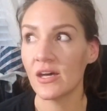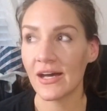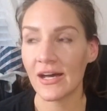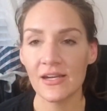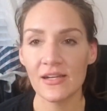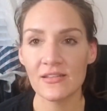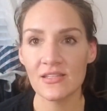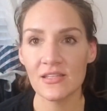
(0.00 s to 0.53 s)

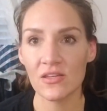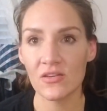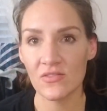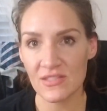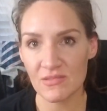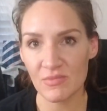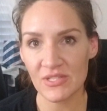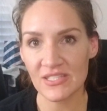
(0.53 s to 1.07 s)
Honestly, though,
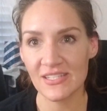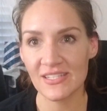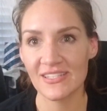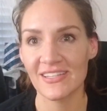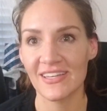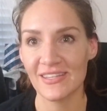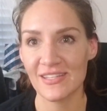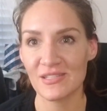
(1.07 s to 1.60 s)

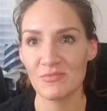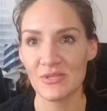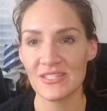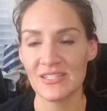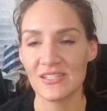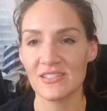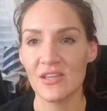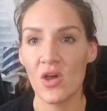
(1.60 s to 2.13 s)
in this
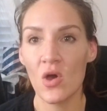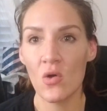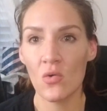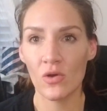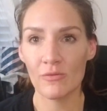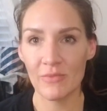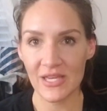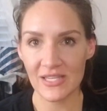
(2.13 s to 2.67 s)
business,
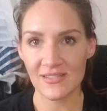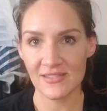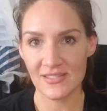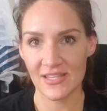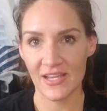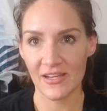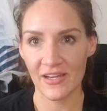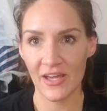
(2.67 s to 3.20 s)
what makes us
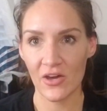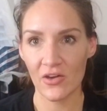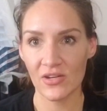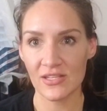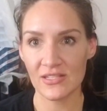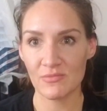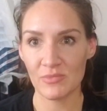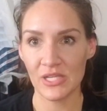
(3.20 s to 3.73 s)
stand out
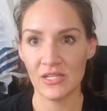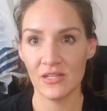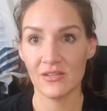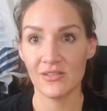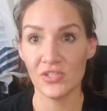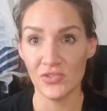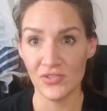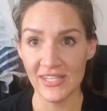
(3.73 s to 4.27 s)
is being
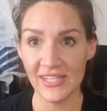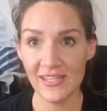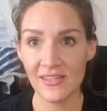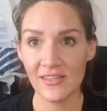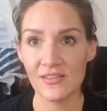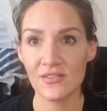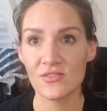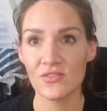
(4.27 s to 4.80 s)

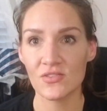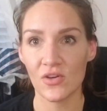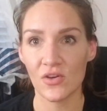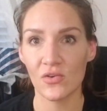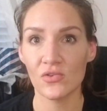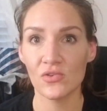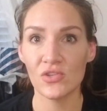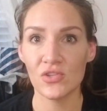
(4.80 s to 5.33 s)
unique.
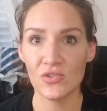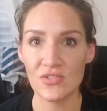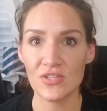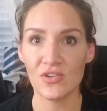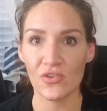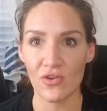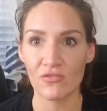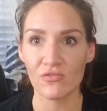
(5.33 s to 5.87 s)
So using
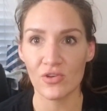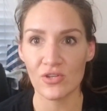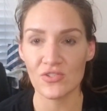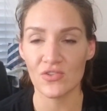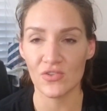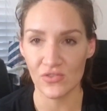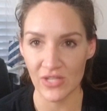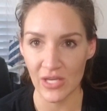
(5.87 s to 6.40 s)
your own voice and
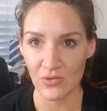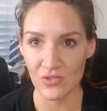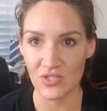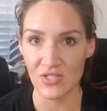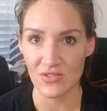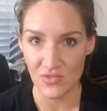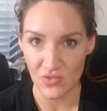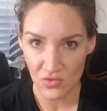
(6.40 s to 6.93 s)
your own language
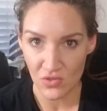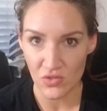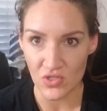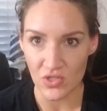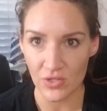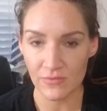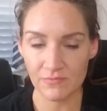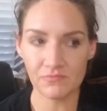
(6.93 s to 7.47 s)
is
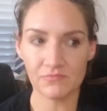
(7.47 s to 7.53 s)
crucial.